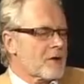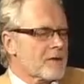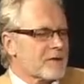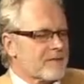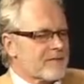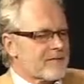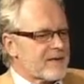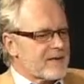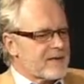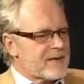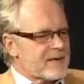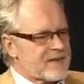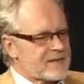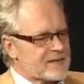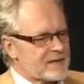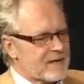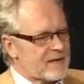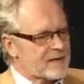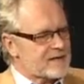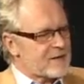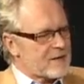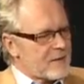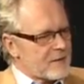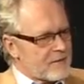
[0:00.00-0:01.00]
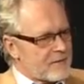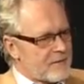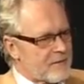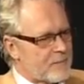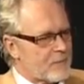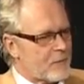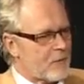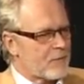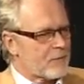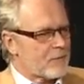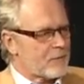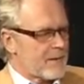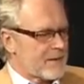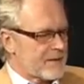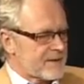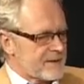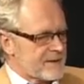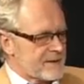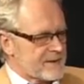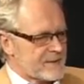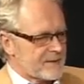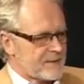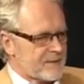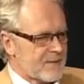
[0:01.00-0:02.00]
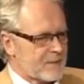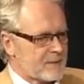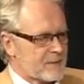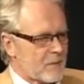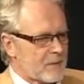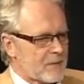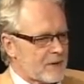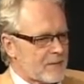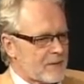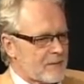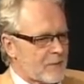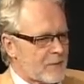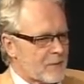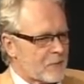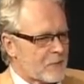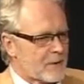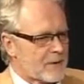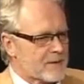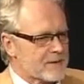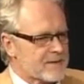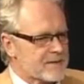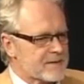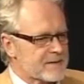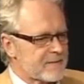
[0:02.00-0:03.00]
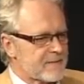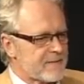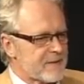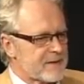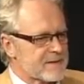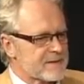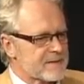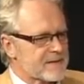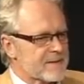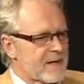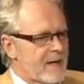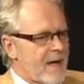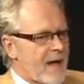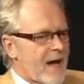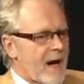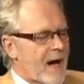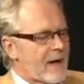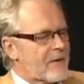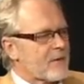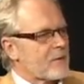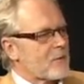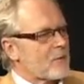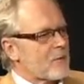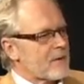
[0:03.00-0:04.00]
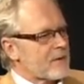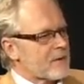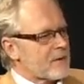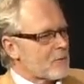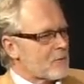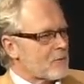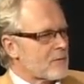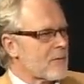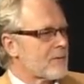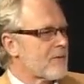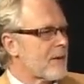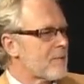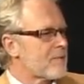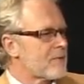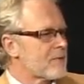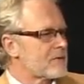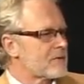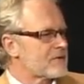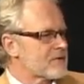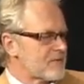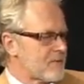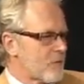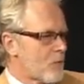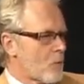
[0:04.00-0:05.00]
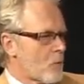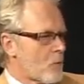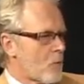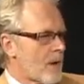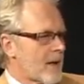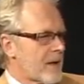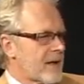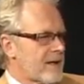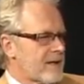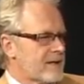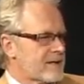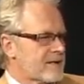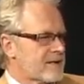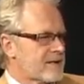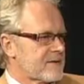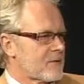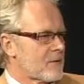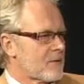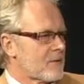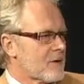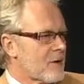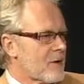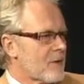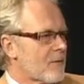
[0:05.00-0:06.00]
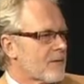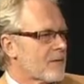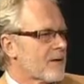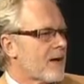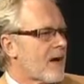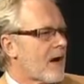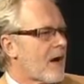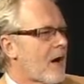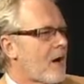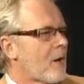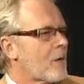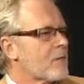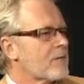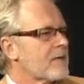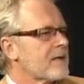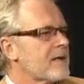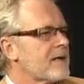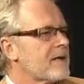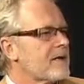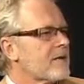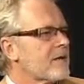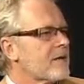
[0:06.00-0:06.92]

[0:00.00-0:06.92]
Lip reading: of things. He changed a lot of important. Just talking about Walt Disney, for instance, I don't know whether you remember Snow White. Do you know how the